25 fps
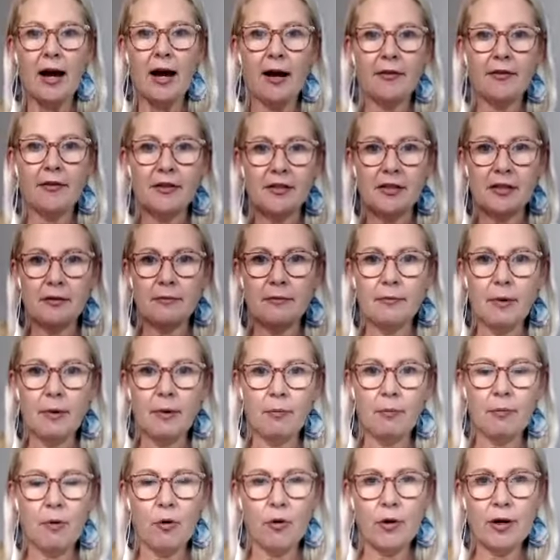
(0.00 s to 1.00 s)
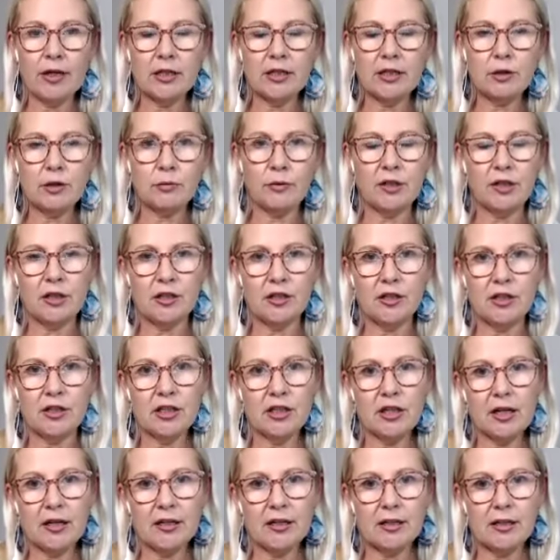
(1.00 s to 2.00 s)
There's a point which is
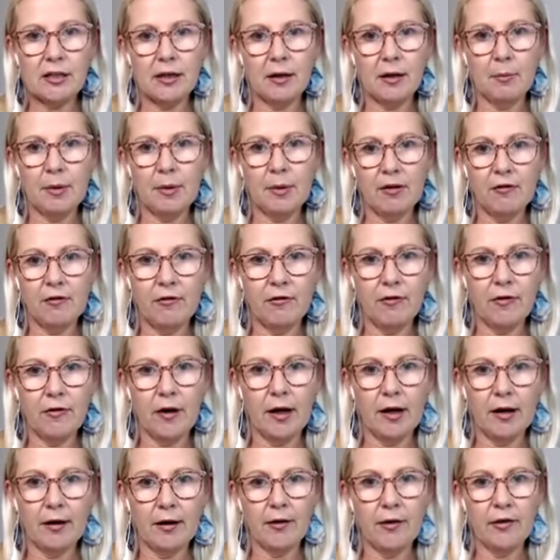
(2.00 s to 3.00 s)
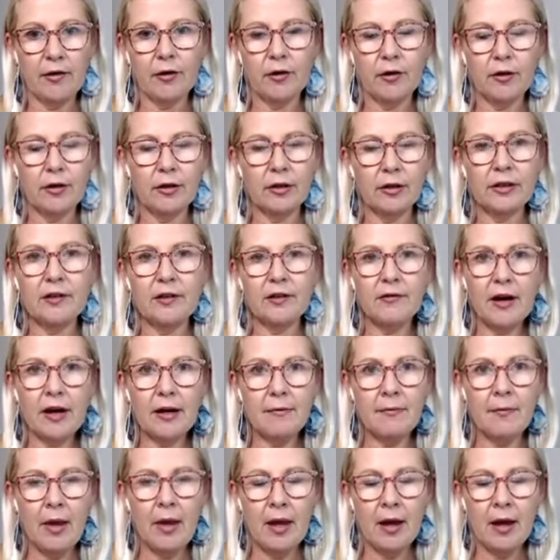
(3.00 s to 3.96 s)
just above the liver,